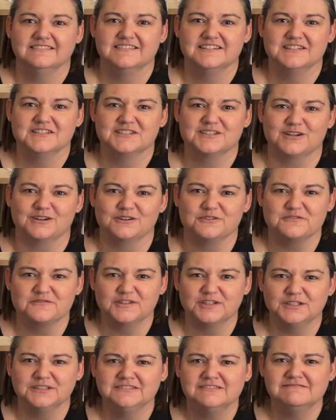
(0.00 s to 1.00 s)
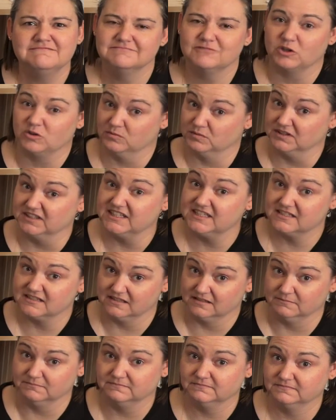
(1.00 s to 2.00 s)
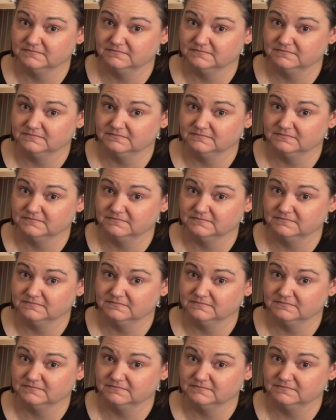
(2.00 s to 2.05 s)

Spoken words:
start over, or release them,